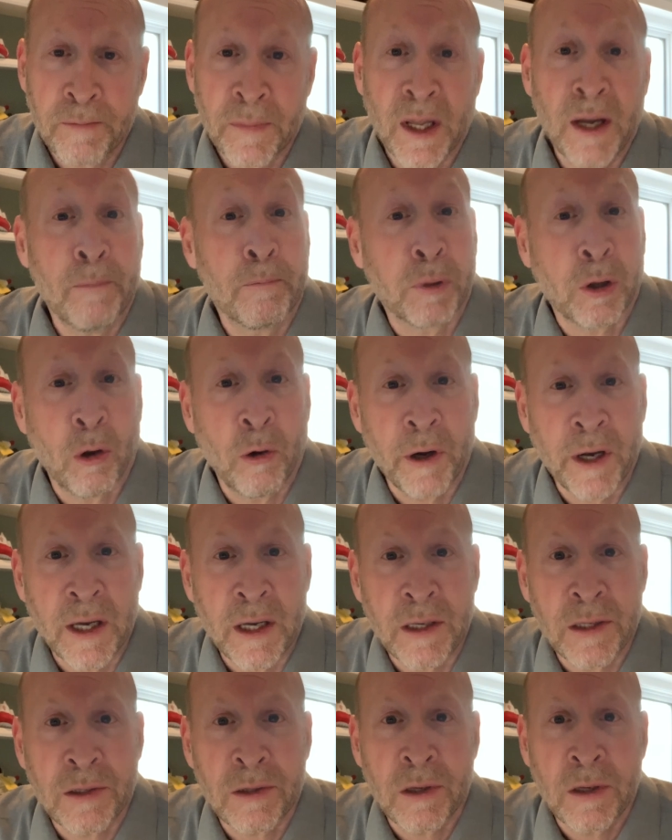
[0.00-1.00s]

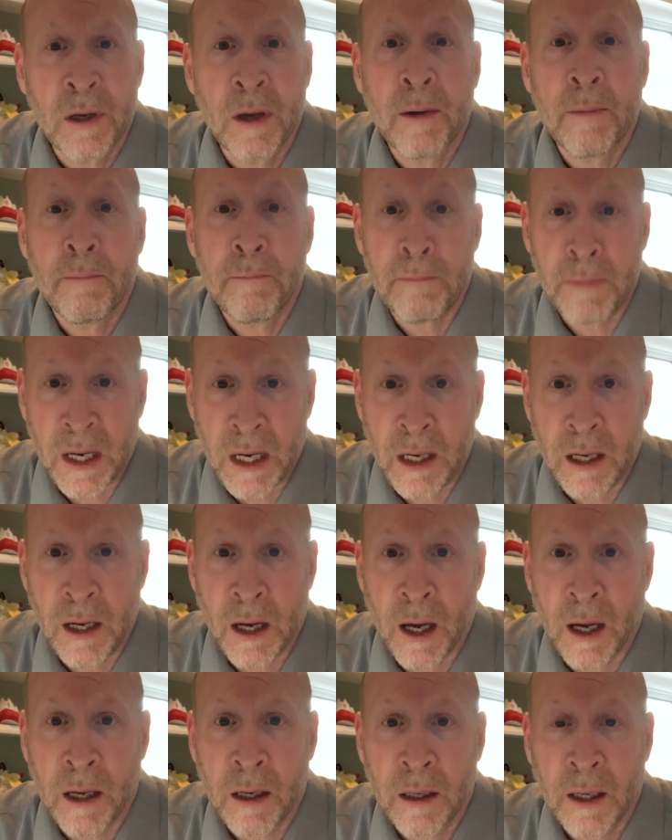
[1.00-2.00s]
employees,
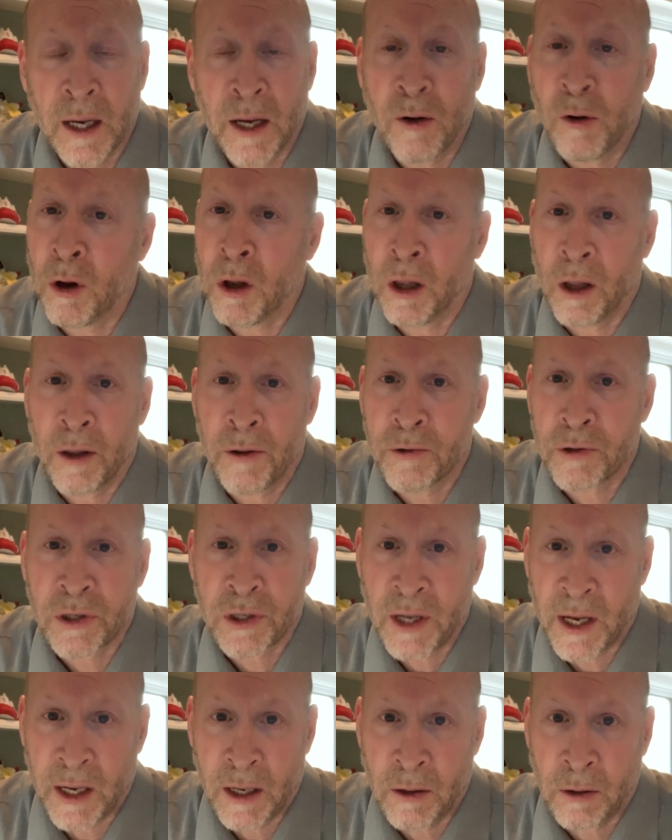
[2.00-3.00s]
media, and all other
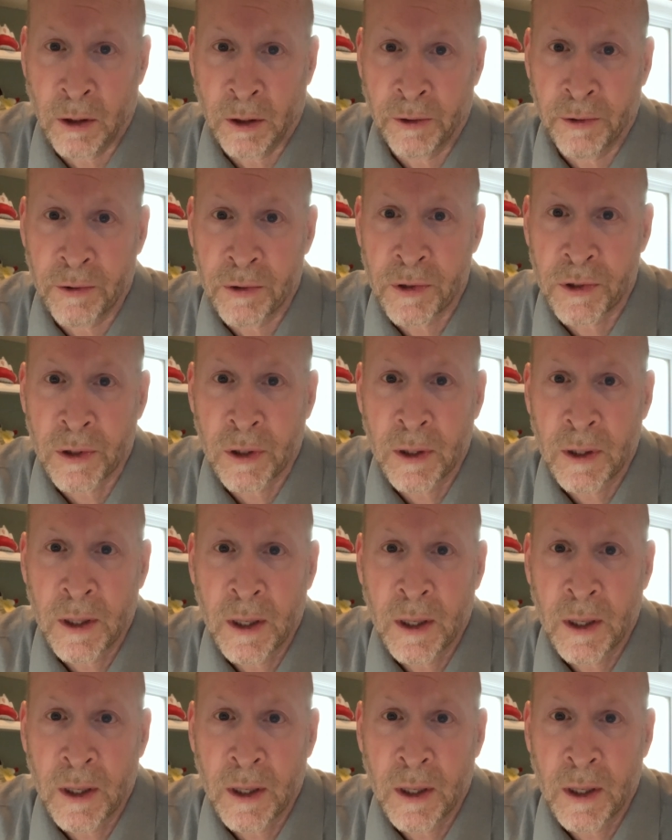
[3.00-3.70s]
stakeholders.